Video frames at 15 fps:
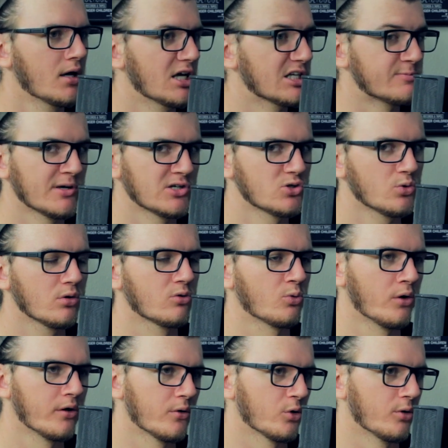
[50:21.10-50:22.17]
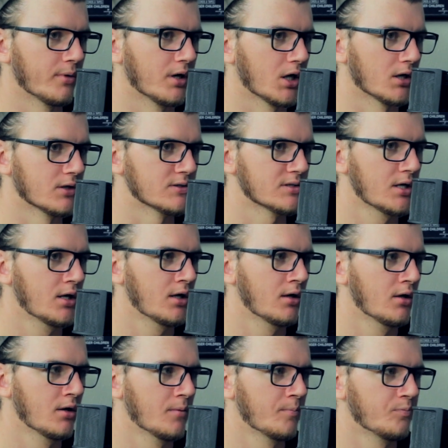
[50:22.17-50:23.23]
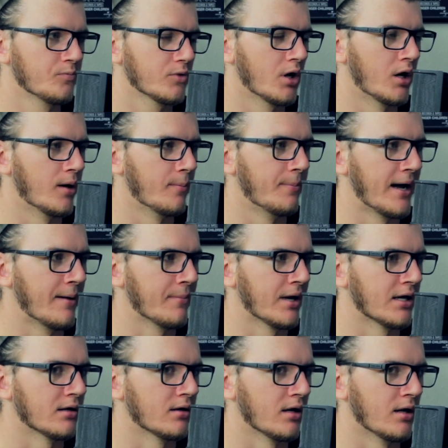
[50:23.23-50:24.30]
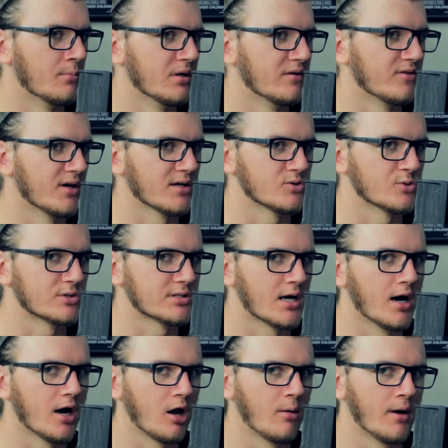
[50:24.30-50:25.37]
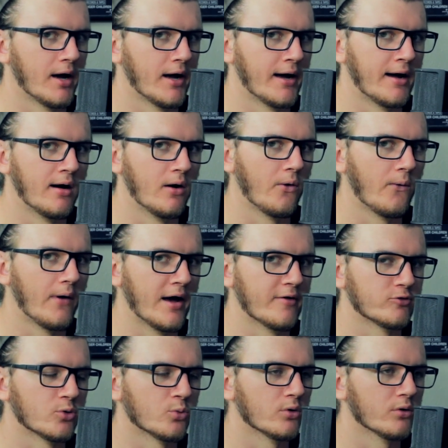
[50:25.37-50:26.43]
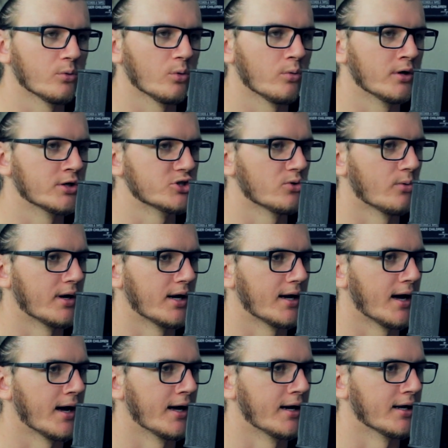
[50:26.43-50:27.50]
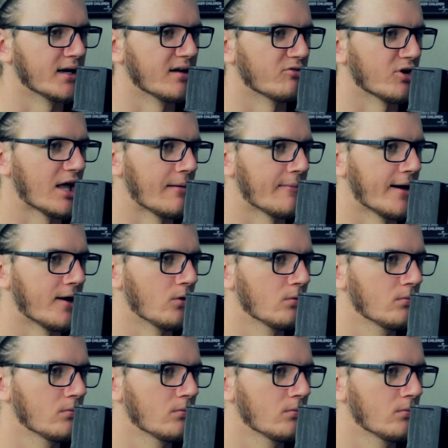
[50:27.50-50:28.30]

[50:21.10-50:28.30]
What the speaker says: Especially with Wonder Woman, because Batman and BVS was talking about how after World War I, she went into hiding, never came out.